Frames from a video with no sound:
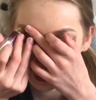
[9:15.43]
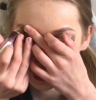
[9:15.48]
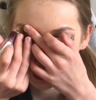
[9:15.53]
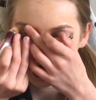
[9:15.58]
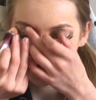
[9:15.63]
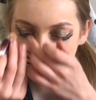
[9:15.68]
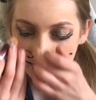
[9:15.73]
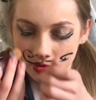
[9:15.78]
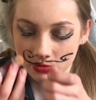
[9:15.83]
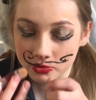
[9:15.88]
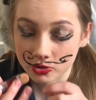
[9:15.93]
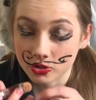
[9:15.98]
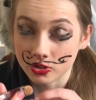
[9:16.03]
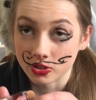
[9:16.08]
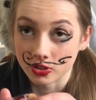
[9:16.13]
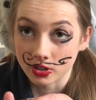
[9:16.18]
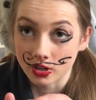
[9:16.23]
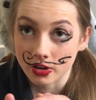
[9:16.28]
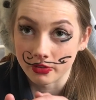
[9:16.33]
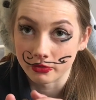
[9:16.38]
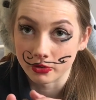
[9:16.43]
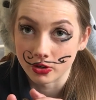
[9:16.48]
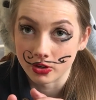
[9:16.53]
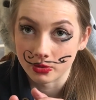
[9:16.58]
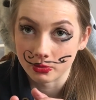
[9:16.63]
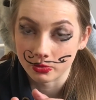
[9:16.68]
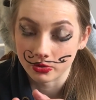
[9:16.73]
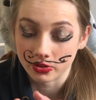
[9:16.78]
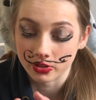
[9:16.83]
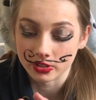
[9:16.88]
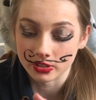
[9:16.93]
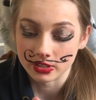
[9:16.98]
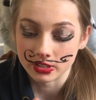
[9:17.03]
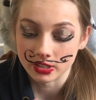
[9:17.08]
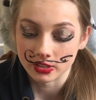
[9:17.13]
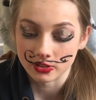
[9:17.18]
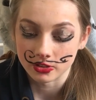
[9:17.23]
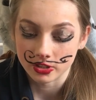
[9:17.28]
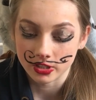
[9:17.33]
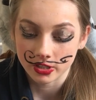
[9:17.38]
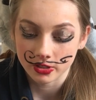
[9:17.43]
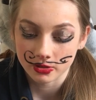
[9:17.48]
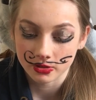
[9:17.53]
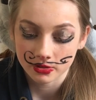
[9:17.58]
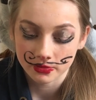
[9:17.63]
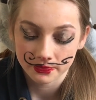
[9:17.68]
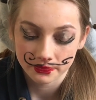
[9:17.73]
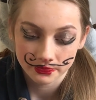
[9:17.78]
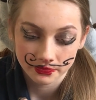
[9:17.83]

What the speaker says: did, so I'm just going to cover it up with concealer now.